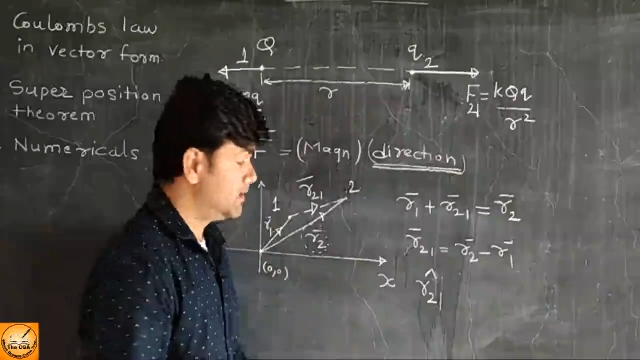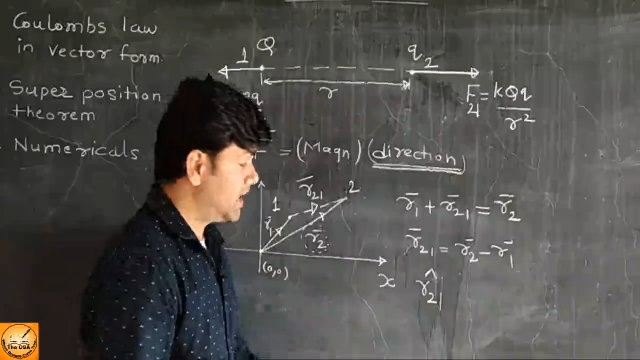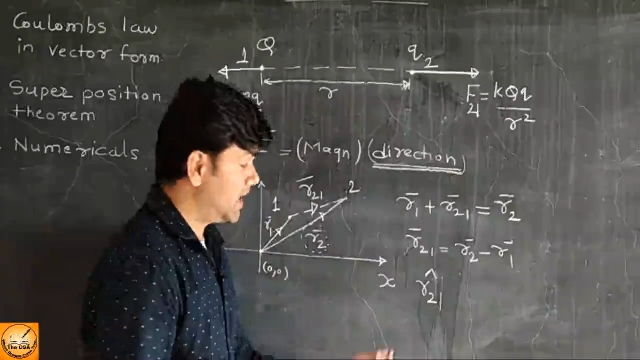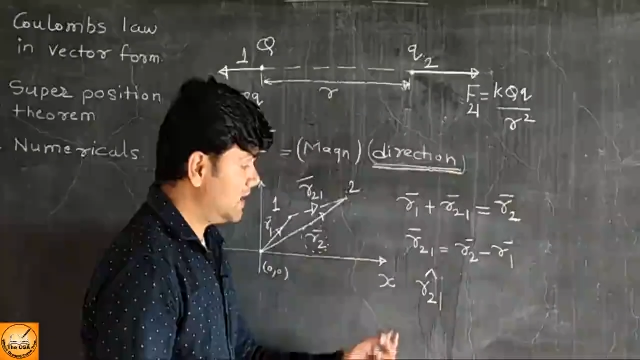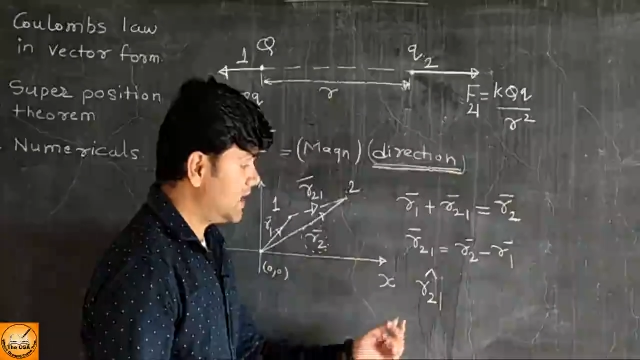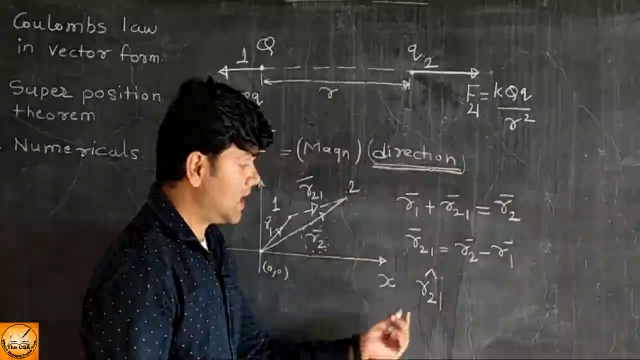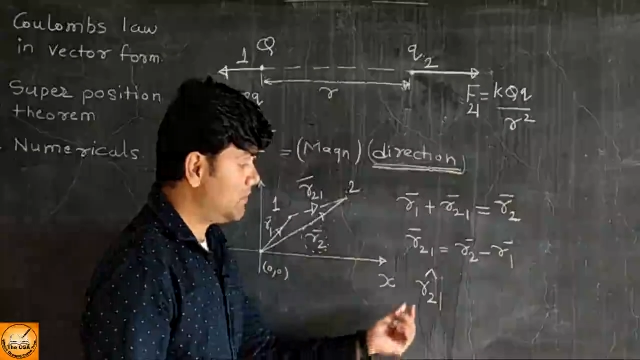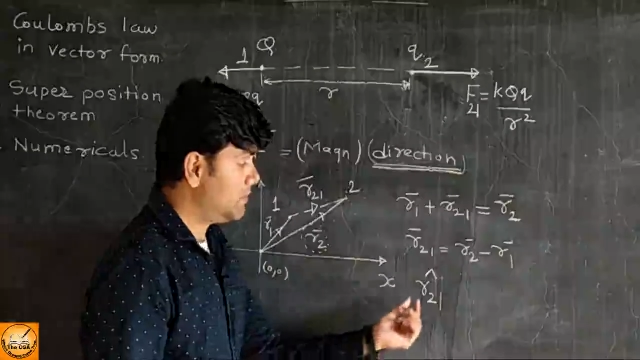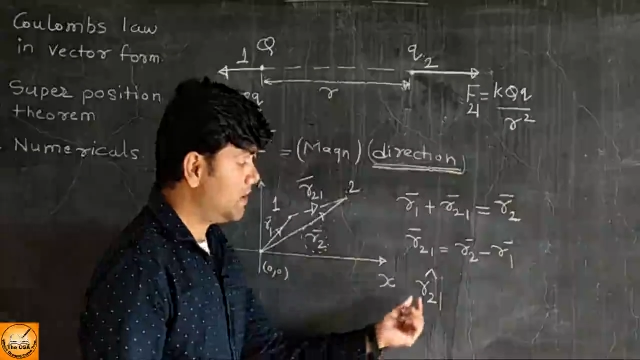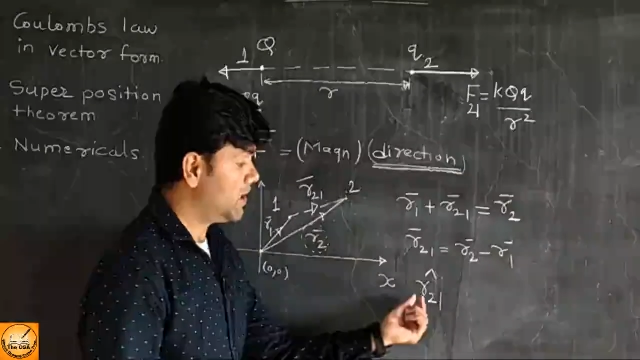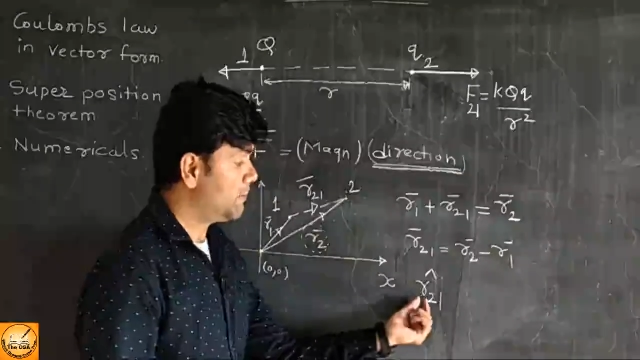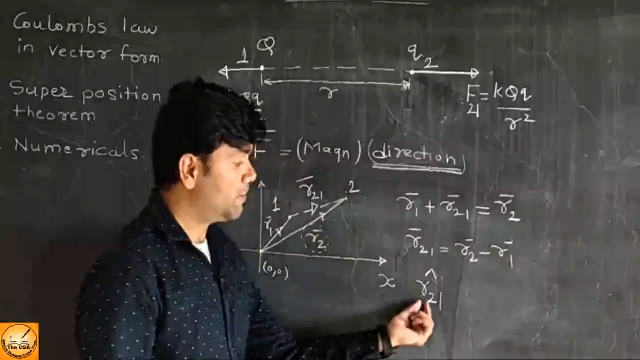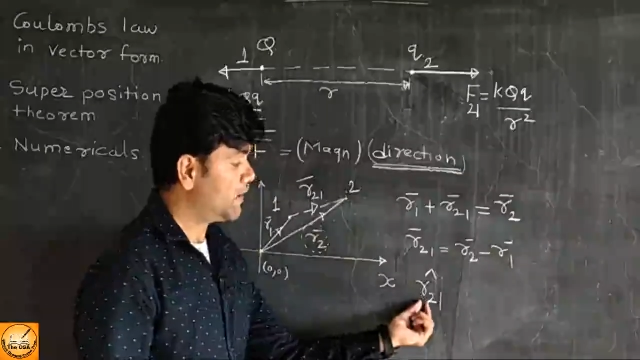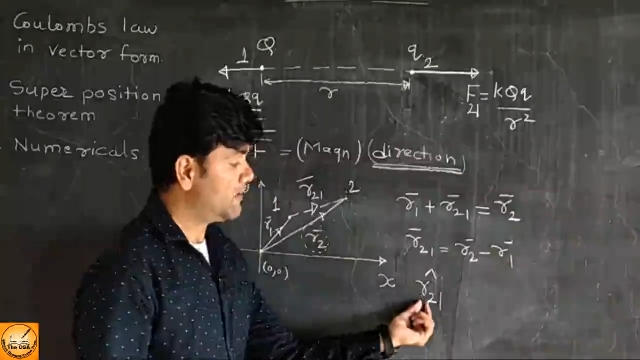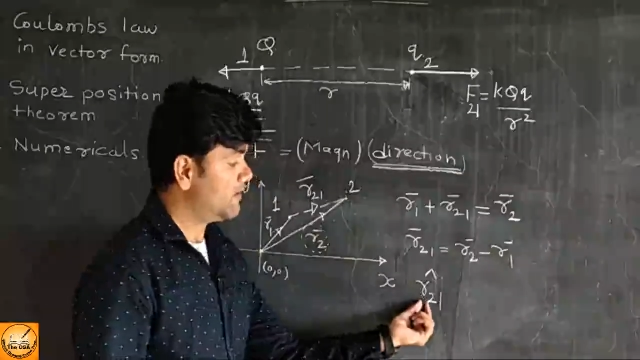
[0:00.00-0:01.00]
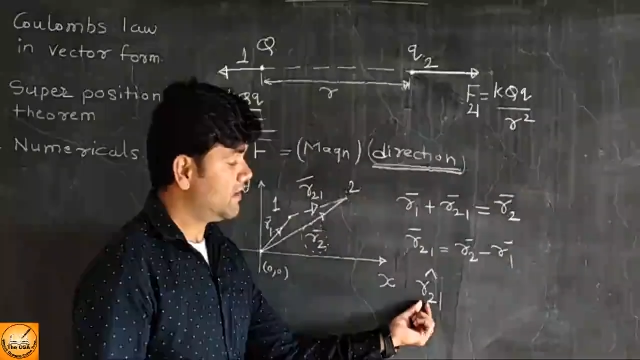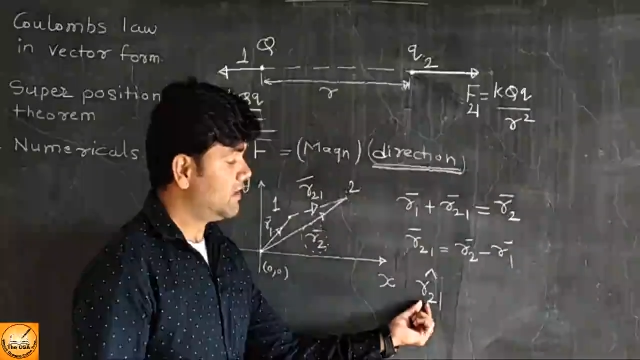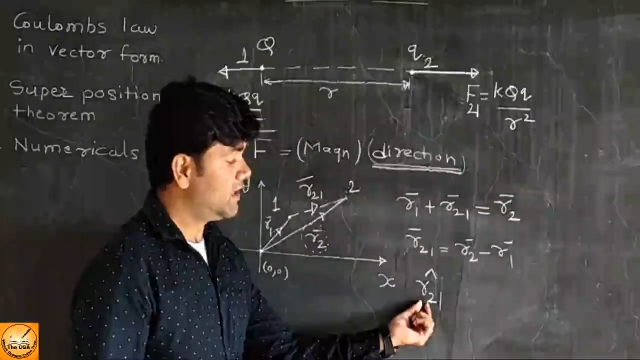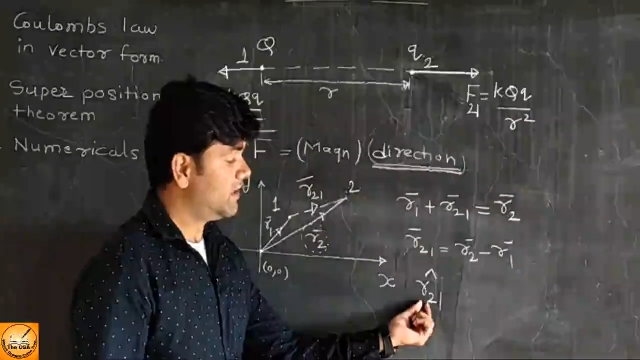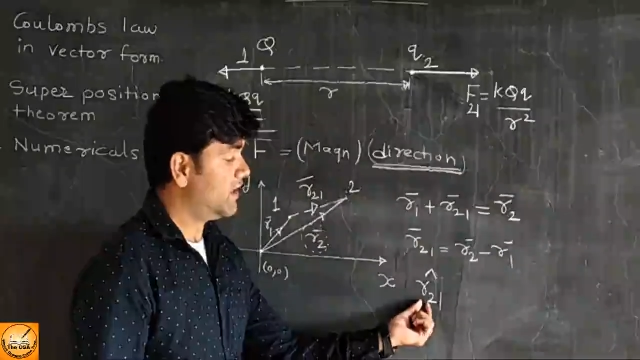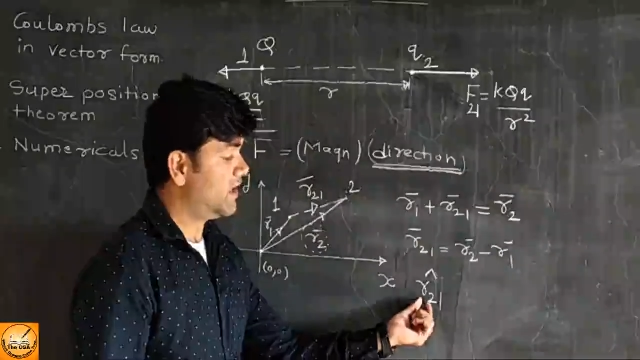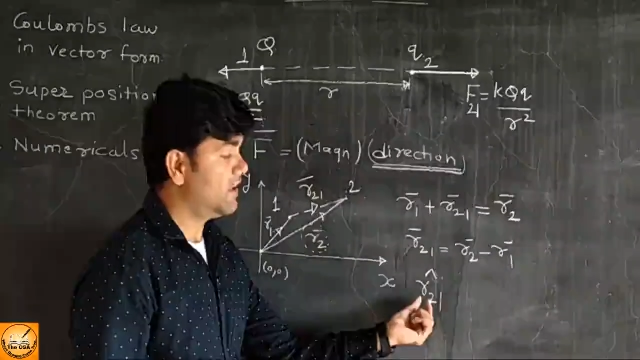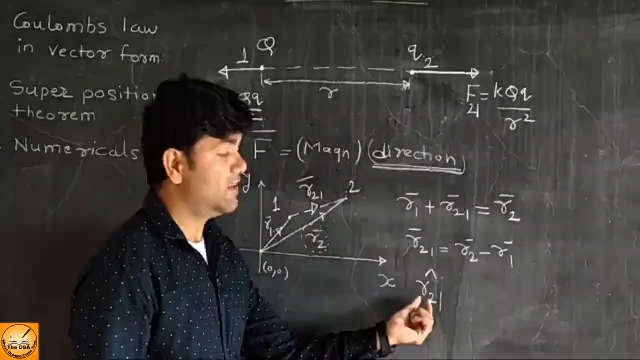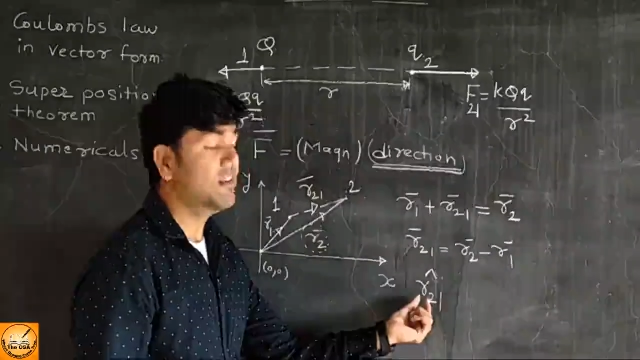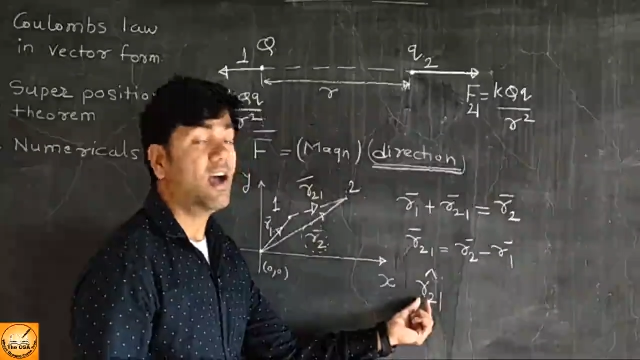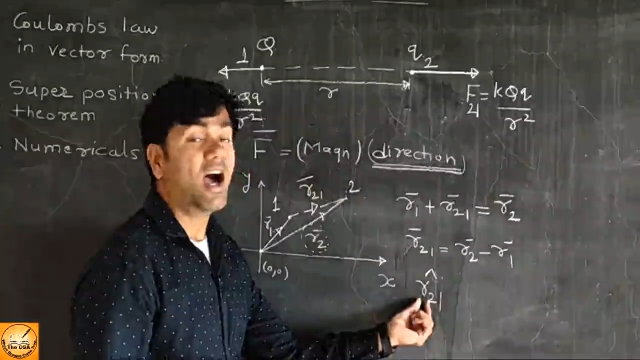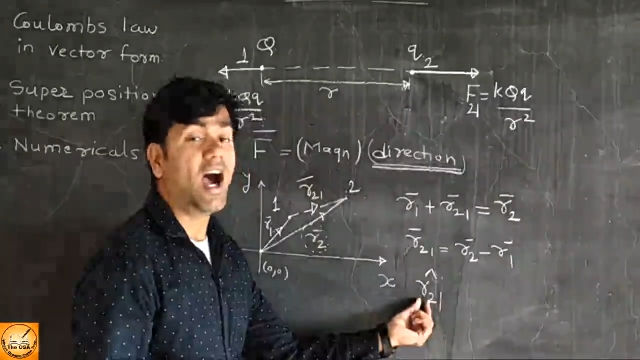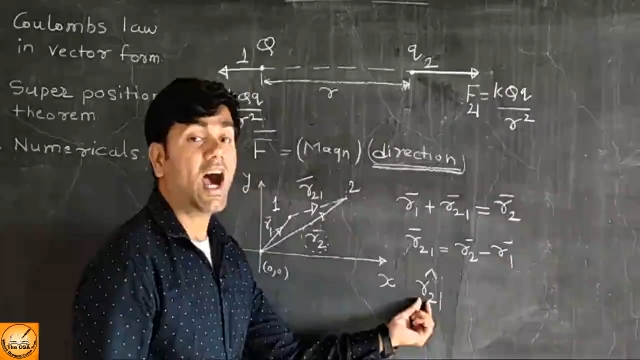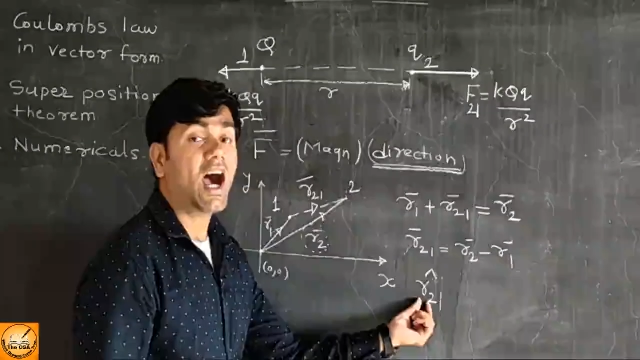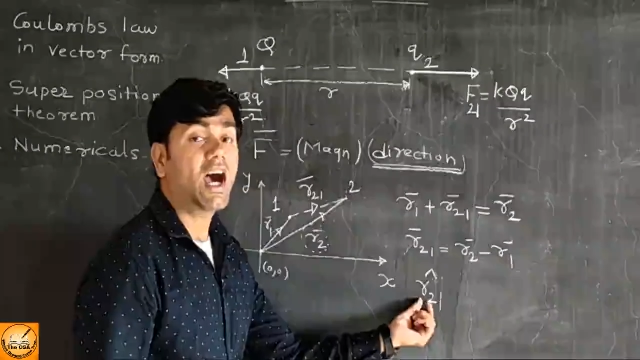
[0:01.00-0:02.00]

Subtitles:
that can be represented as